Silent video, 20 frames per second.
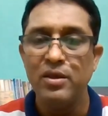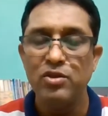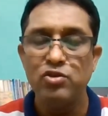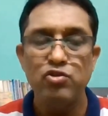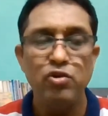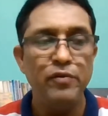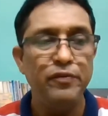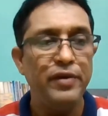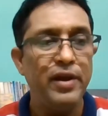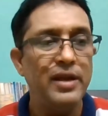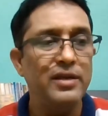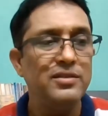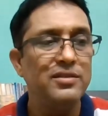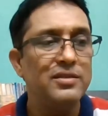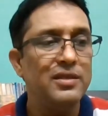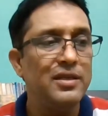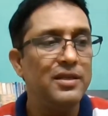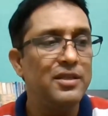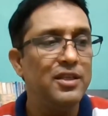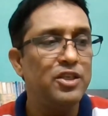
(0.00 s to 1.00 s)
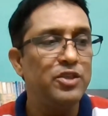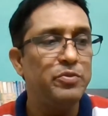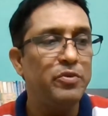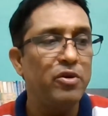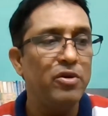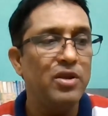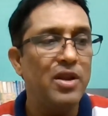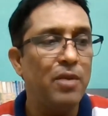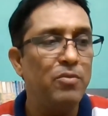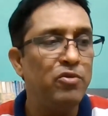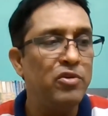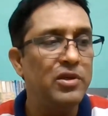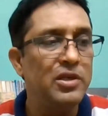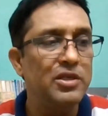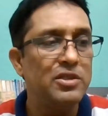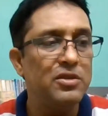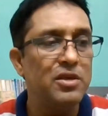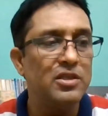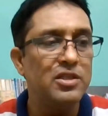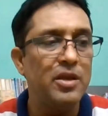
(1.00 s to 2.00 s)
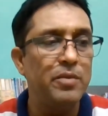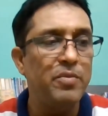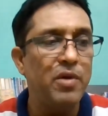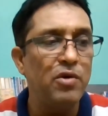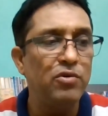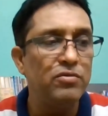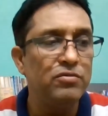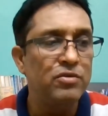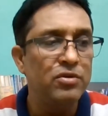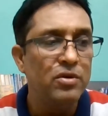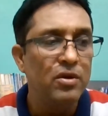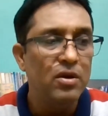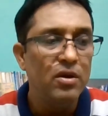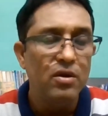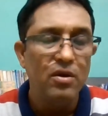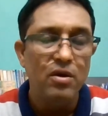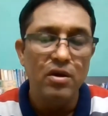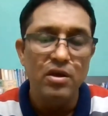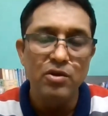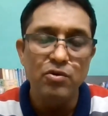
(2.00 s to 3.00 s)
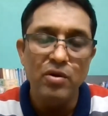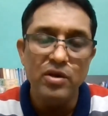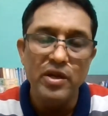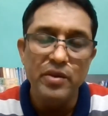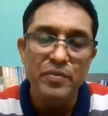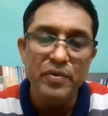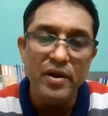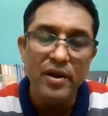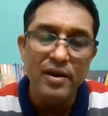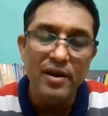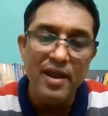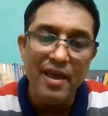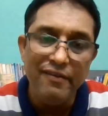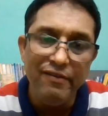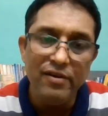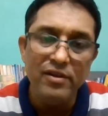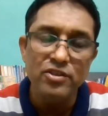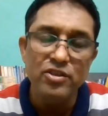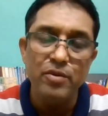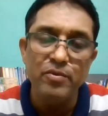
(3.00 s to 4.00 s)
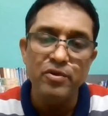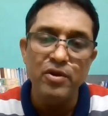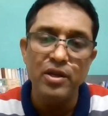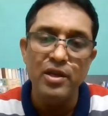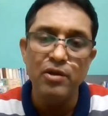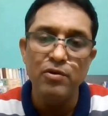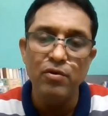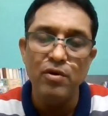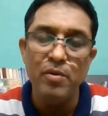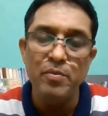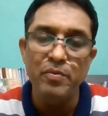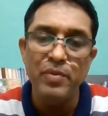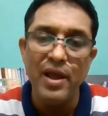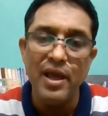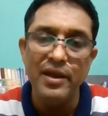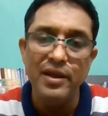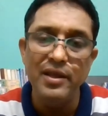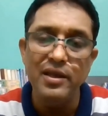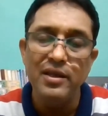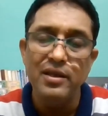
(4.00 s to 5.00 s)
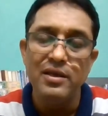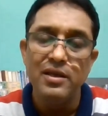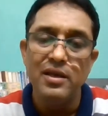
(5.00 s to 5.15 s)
So friends, in this program we discuss about different levels of curriculum planning.